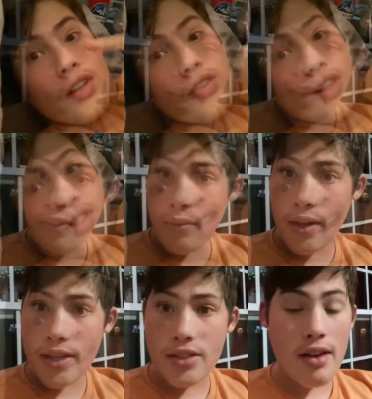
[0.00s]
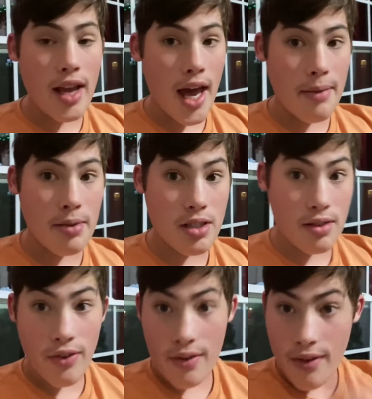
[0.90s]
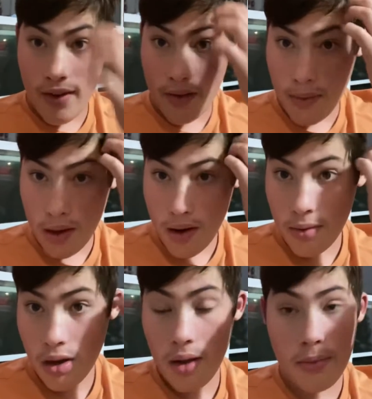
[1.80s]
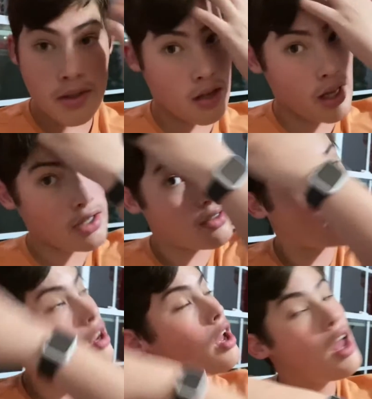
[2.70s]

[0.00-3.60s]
Hey, everyone. So I got up at 6:45. My grandma called me, so I answered.